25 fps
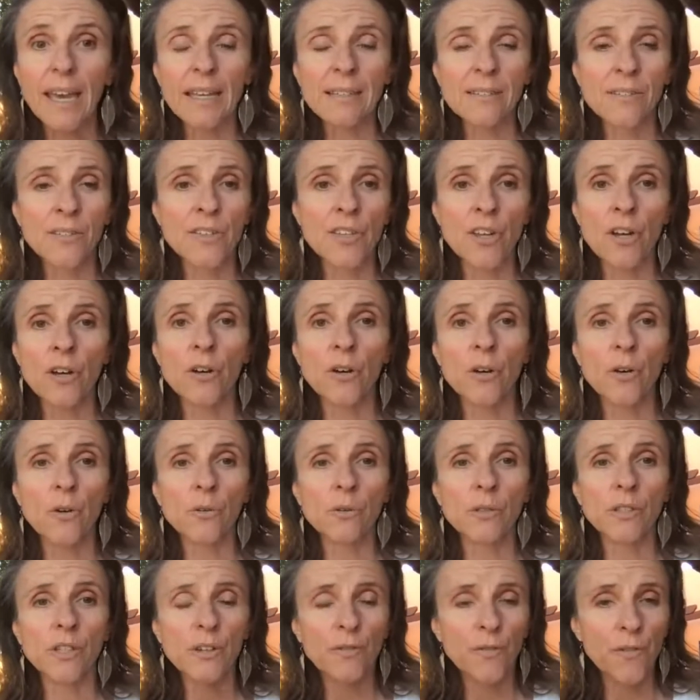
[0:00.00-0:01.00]
And so
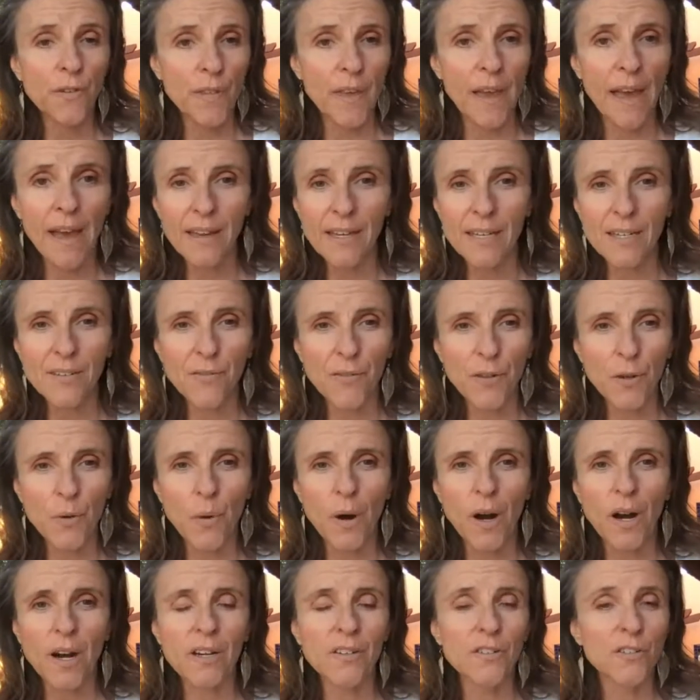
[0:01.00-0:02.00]
look for that if you
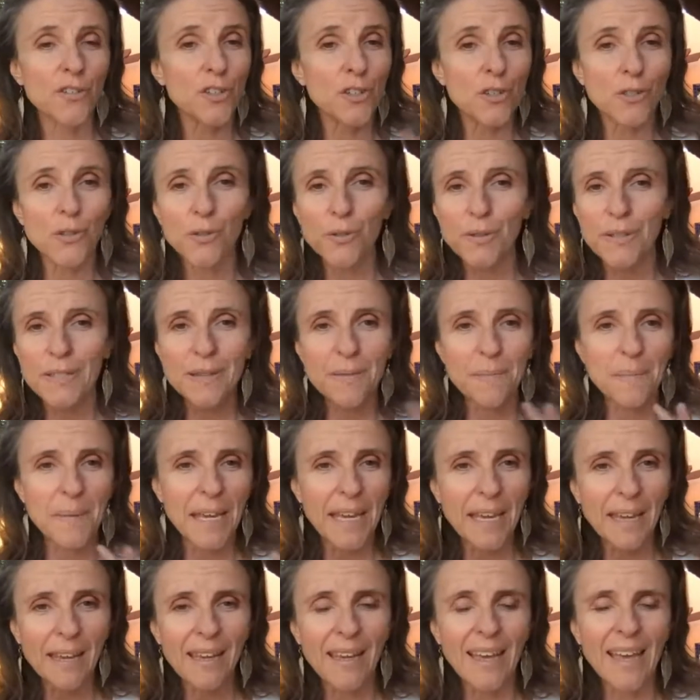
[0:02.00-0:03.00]
are new to
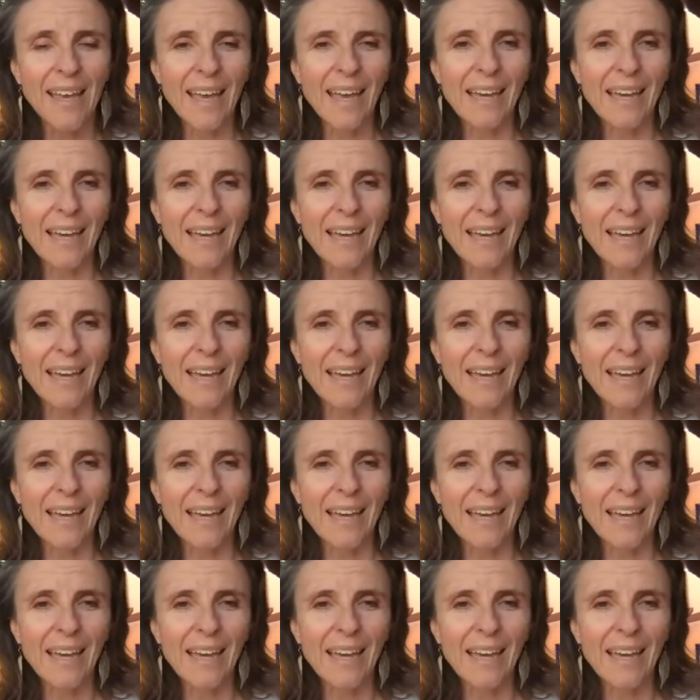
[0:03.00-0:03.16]
me